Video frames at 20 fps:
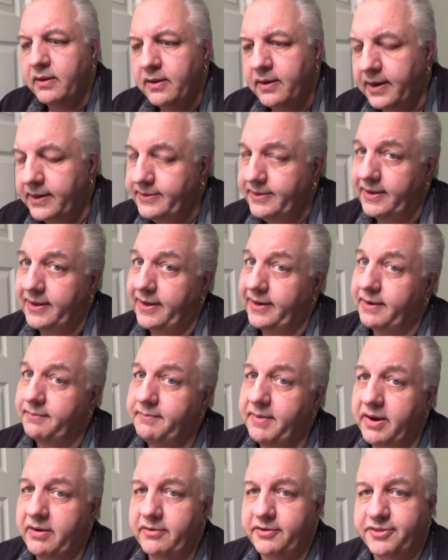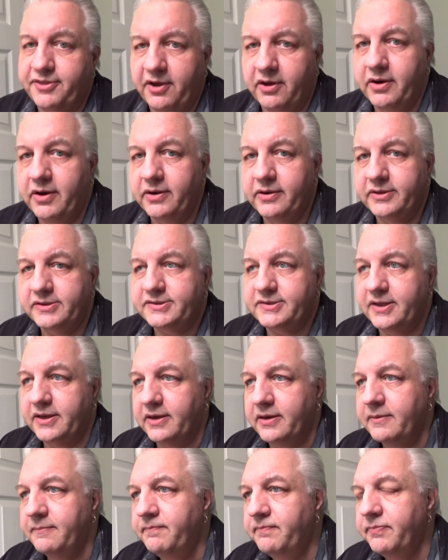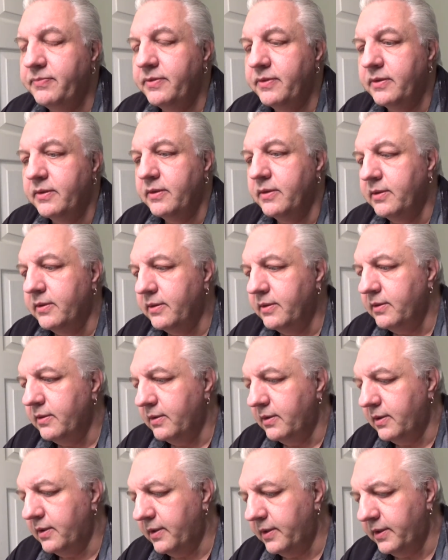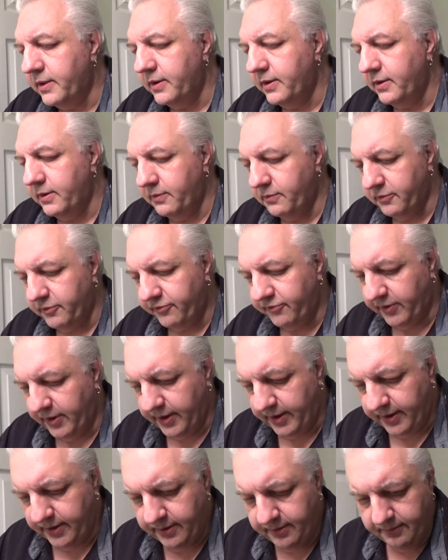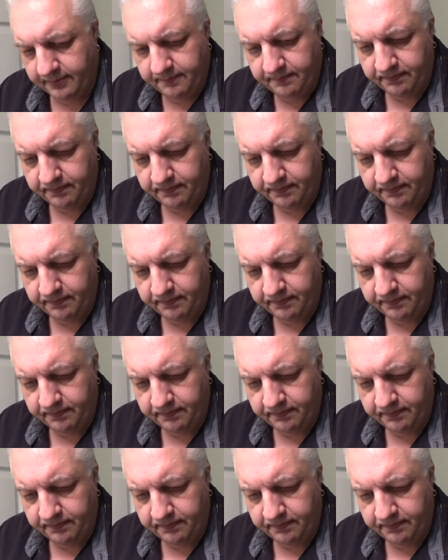I did like a marathon on this thing. It was I'm